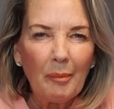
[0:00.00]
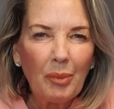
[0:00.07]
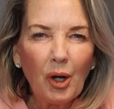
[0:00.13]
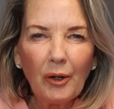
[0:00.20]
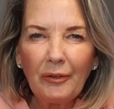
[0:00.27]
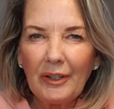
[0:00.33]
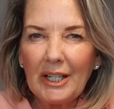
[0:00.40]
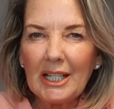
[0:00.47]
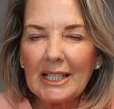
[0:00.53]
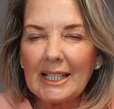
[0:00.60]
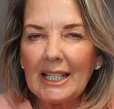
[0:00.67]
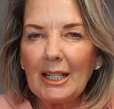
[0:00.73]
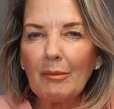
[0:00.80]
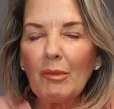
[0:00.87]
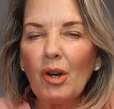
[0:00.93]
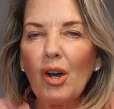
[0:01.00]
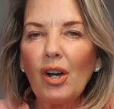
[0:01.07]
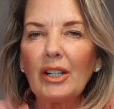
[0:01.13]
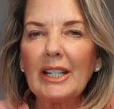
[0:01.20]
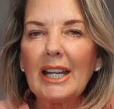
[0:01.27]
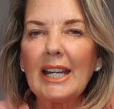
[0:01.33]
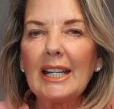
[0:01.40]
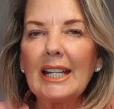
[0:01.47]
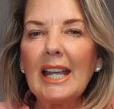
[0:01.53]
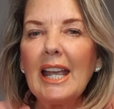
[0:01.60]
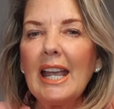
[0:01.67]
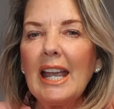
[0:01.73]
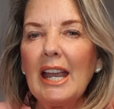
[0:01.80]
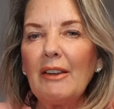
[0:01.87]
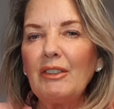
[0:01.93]
puffiness in the morning,
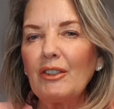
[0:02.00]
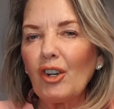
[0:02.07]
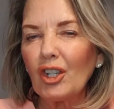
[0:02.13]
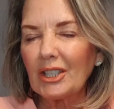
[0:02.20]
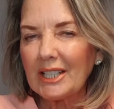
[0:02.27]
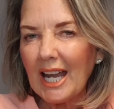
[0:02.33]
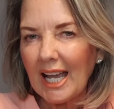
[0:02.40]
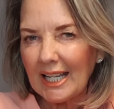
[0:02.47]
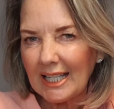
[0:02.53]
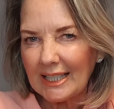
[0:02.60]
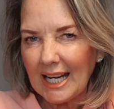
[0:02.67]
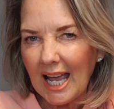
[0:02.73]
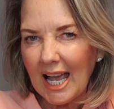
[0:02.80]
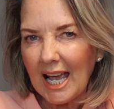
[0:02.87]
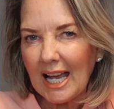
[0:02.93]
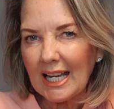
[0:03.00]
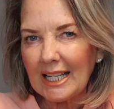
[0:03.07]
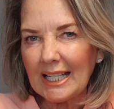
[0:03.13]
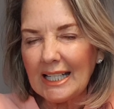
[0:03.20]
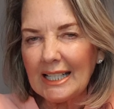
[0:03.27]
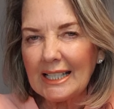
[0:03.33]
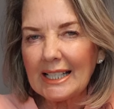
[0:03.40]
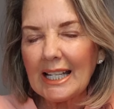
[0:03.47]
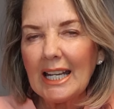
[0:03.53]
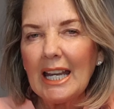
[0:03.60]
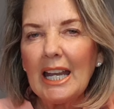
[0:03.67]
if you've got tired eyes,